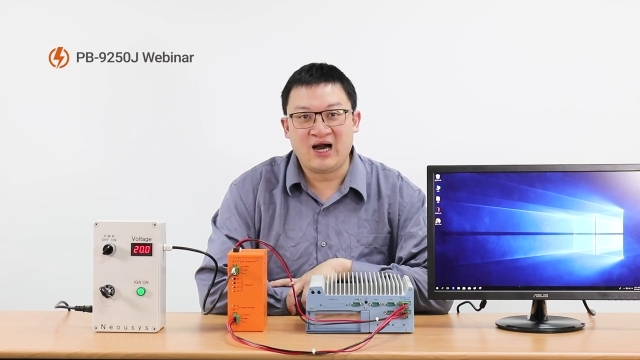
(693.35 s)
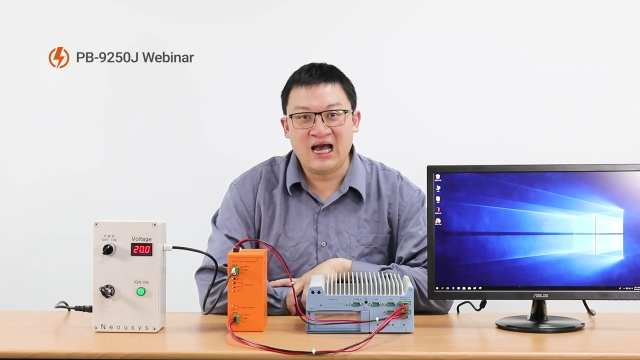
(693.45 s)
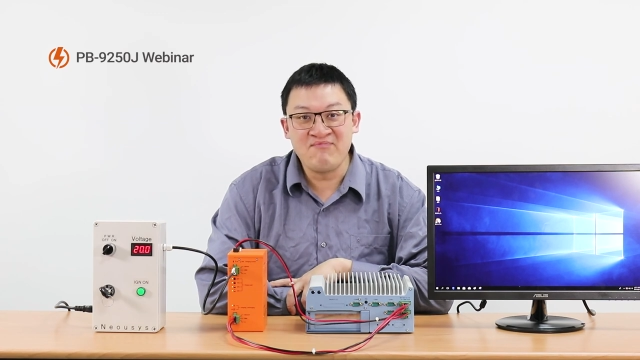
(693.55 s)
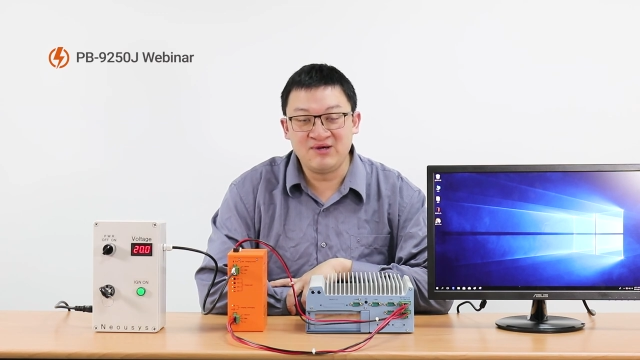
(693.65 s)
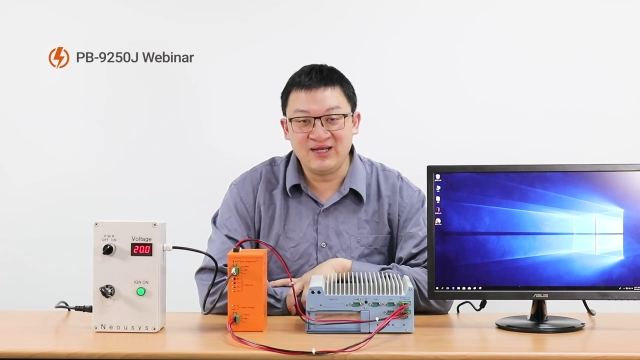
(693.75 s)

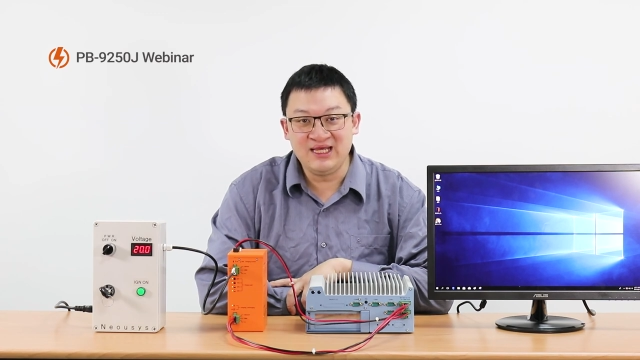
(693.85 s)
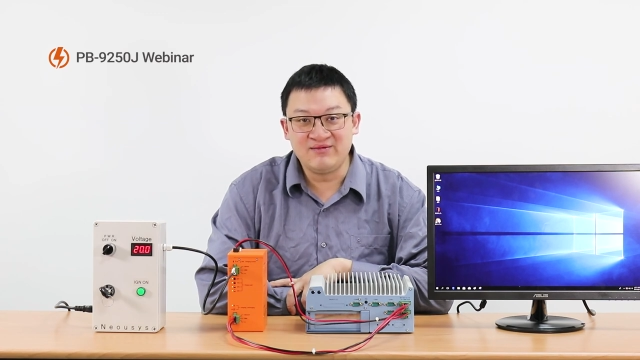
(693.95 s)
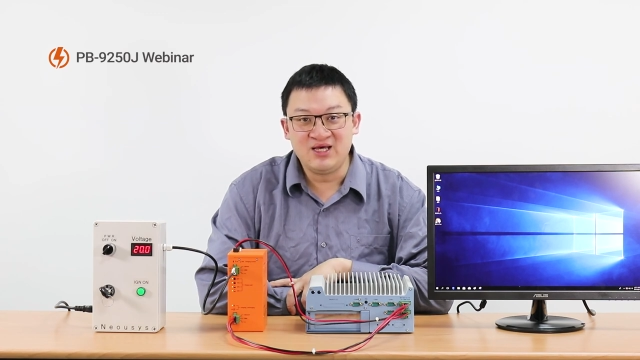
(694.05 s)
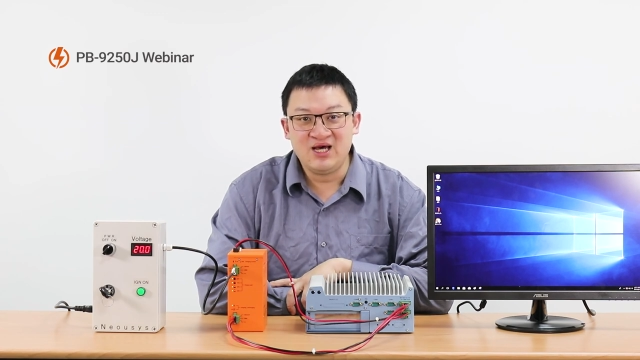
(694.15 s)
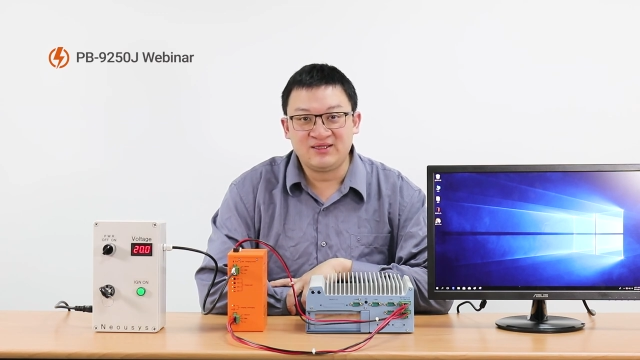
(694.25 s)
I
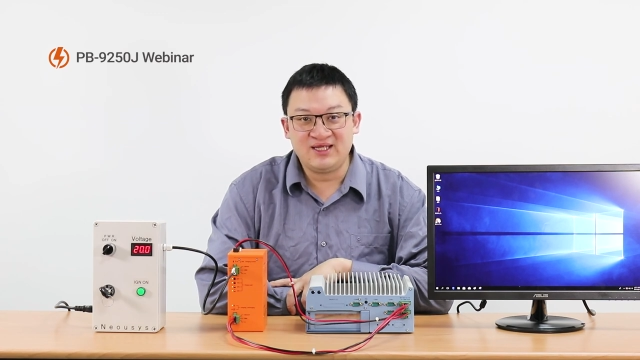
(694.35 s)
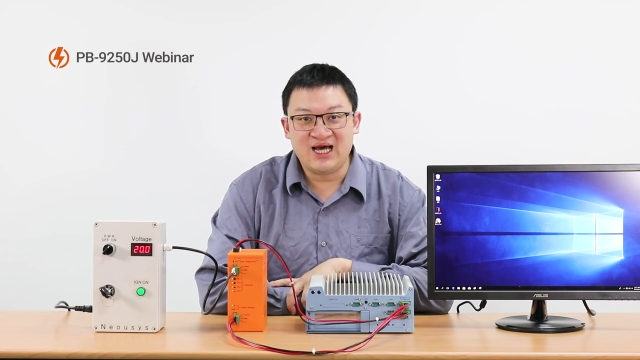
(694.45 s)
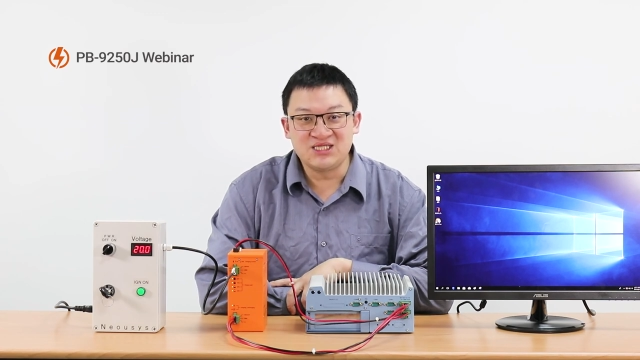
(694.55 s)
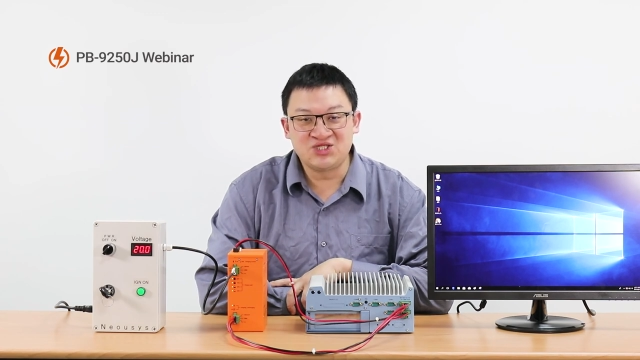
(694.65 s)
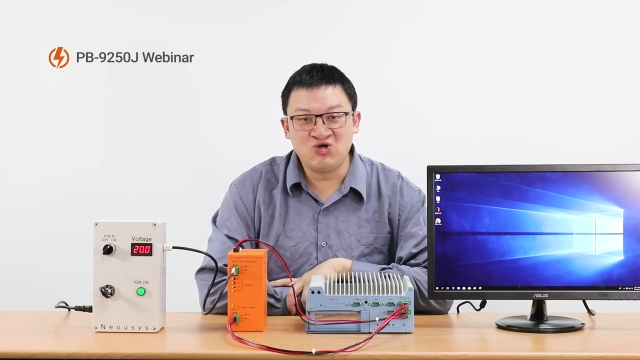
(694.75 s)
believe there
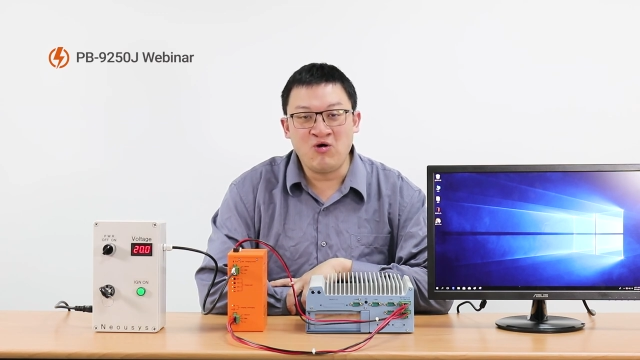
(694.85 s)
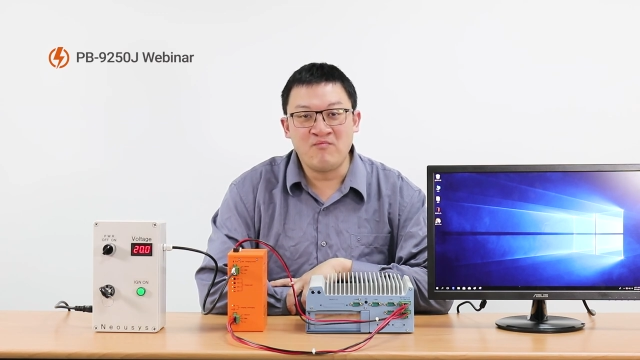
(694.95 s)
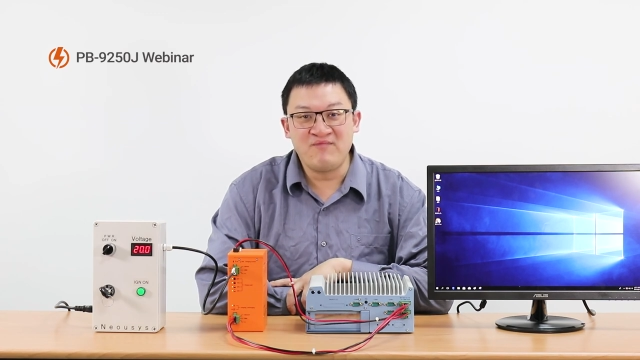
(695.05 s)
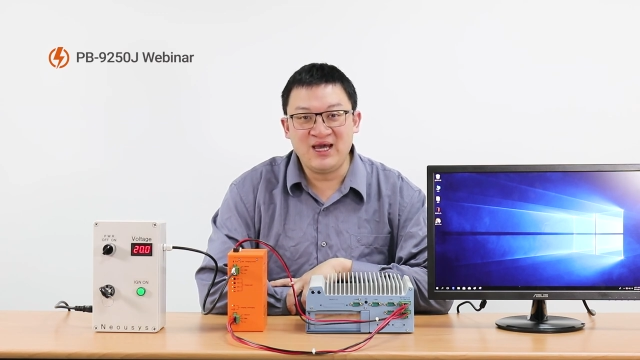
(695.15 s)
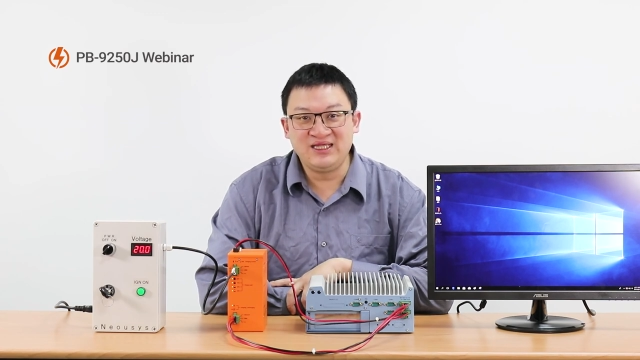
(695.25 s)
are still
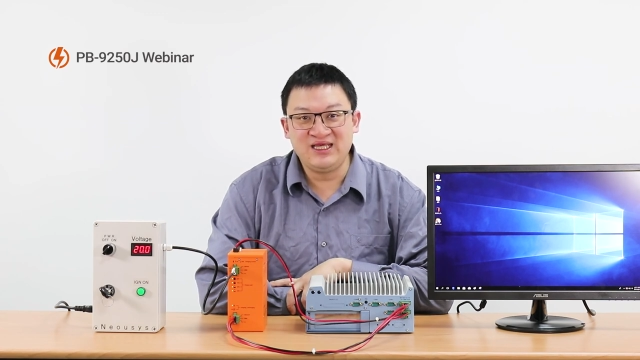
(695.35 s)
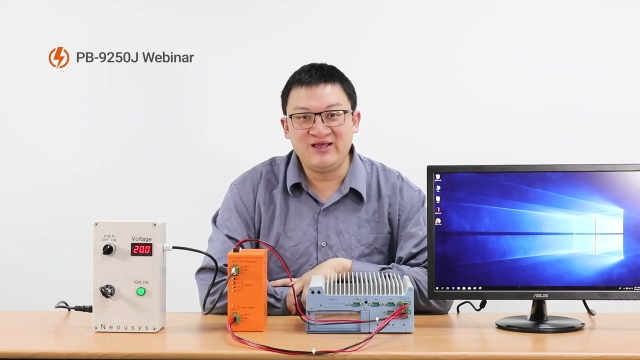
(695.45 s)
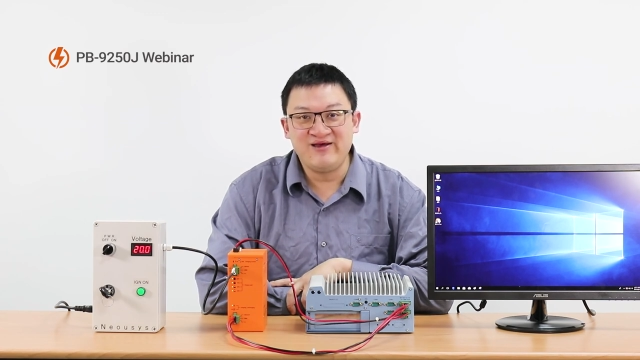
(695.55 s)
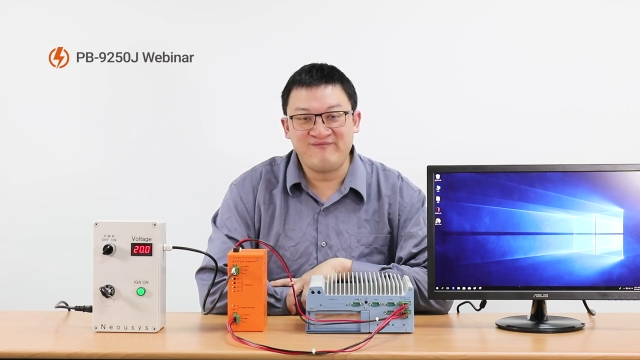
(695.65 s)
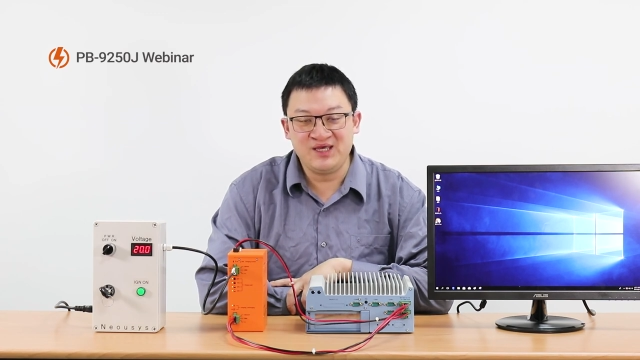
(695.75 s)

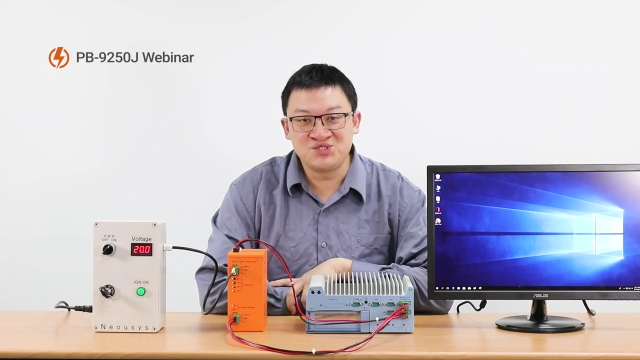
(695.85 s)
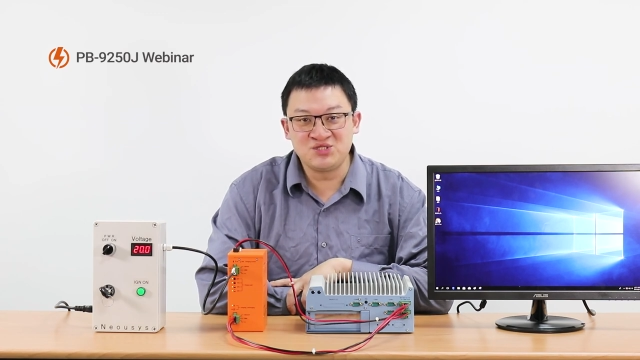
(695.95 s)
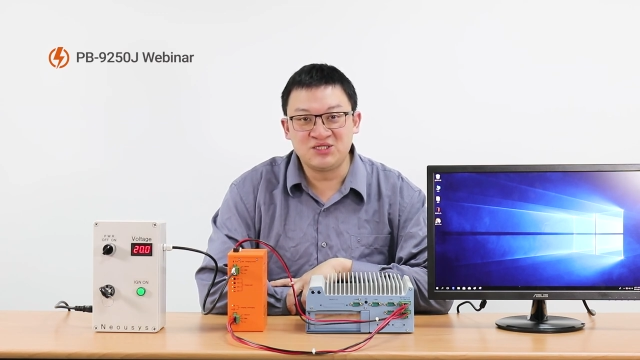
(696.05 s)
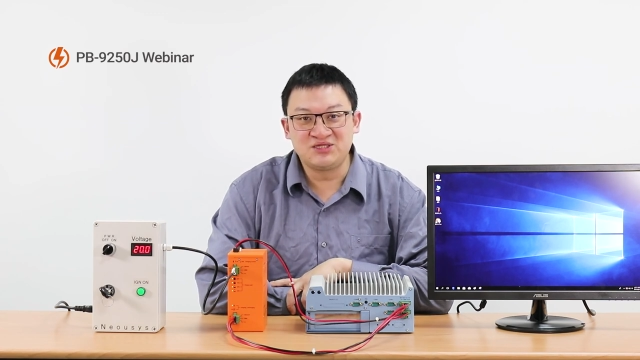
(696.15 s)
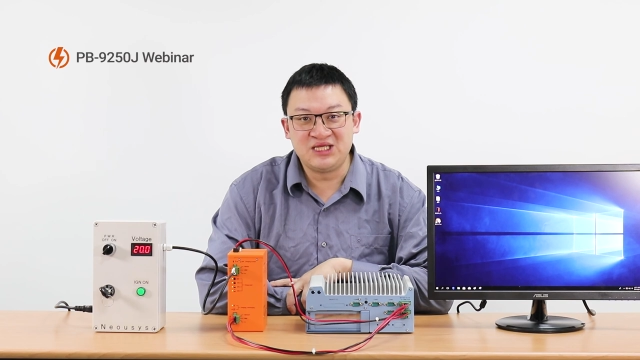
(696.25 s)
many
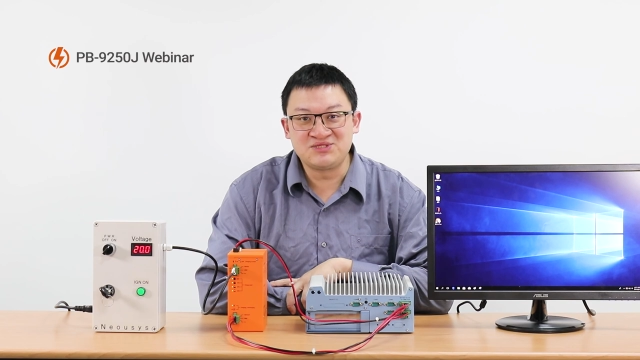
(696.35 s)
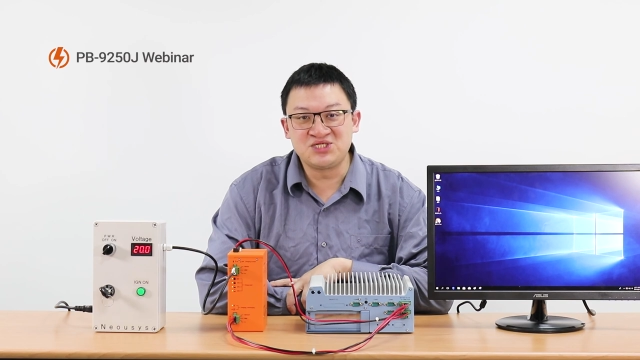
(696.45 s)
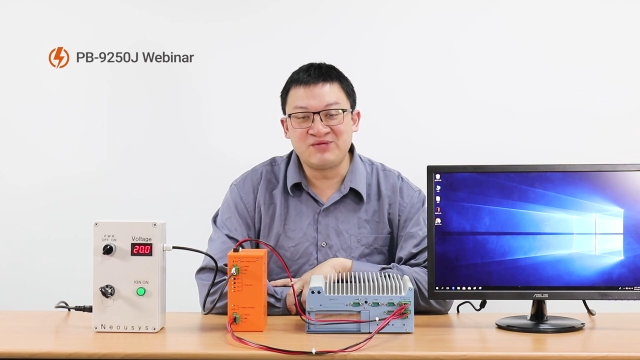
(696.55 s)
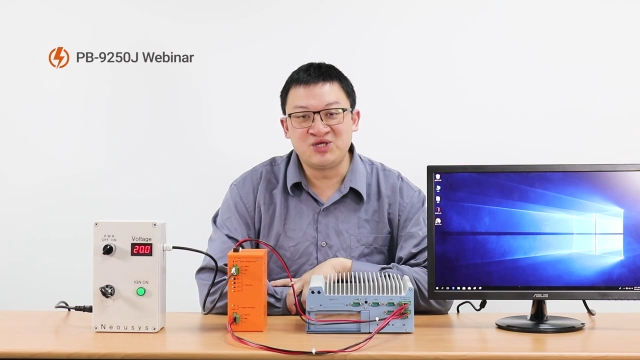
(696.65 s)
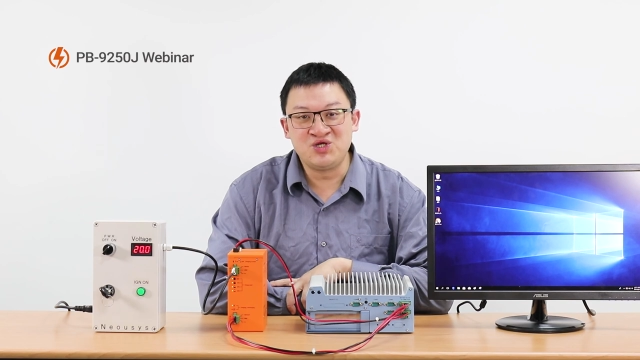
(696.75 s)
features
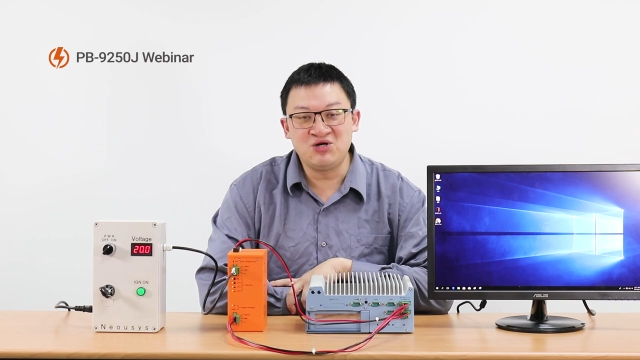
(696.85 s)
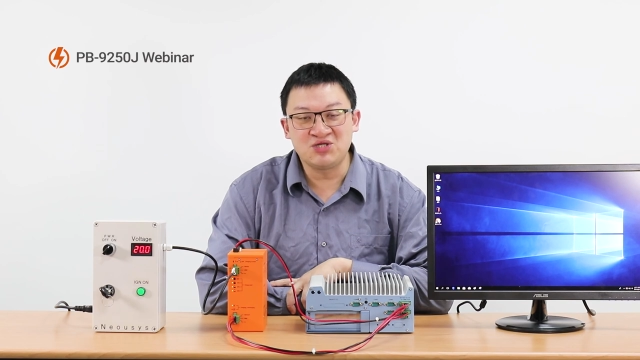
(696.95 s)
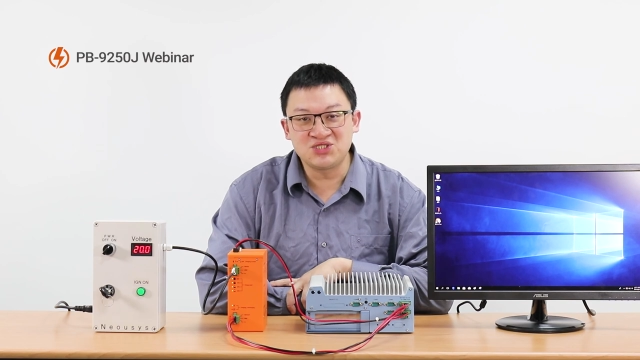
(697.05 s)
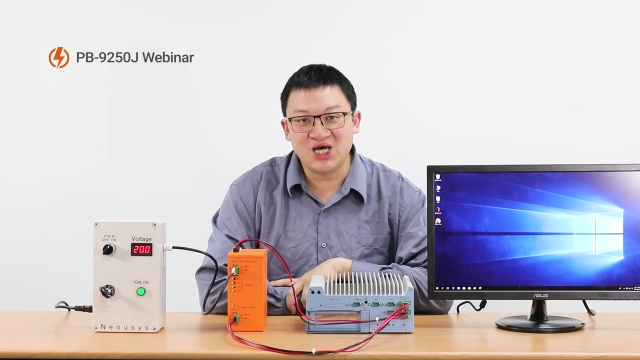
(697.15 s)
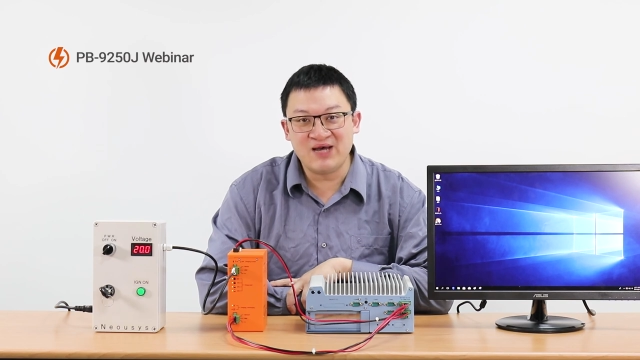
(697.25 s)
deserve
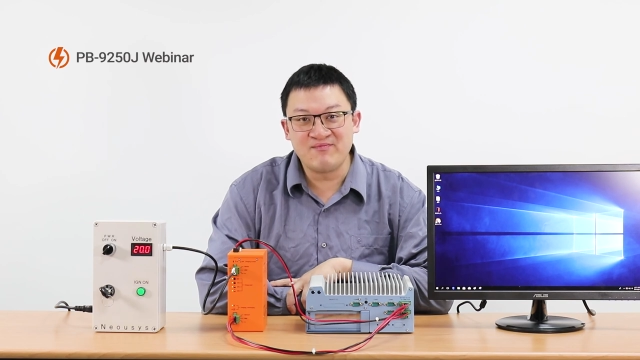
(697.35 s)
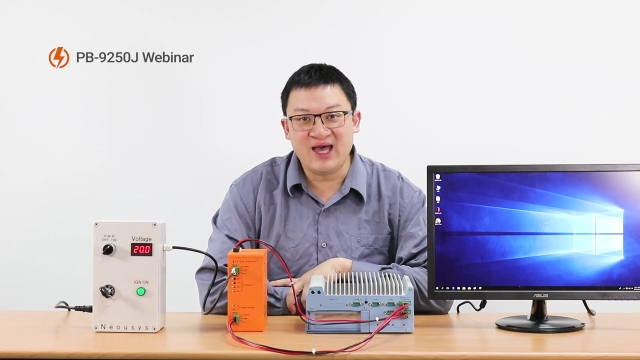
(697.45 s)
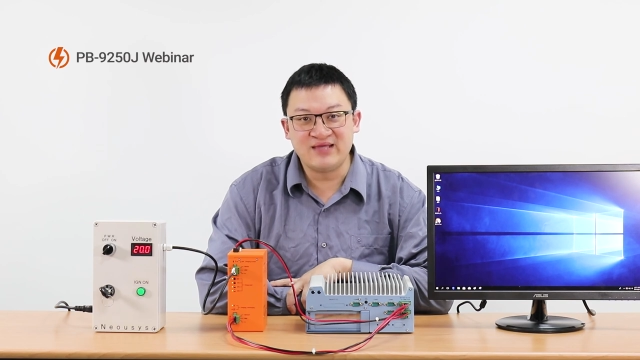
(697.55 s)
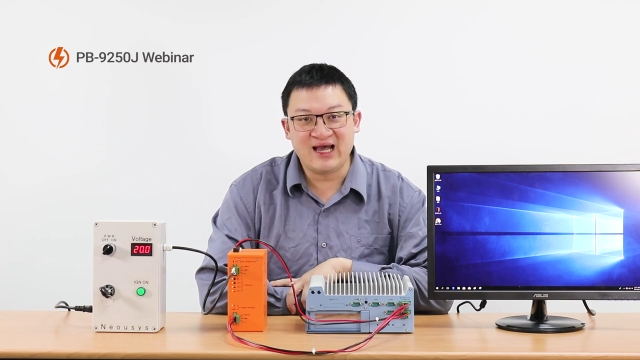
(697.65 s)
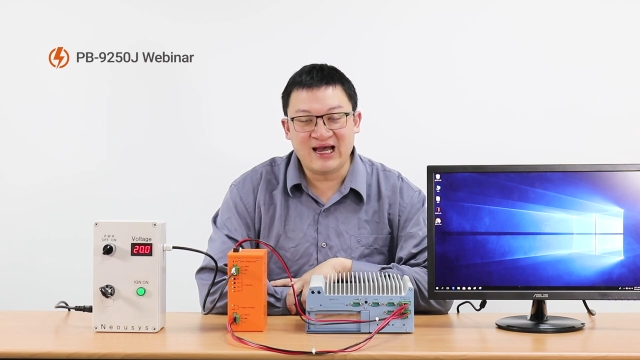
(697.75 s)
your time and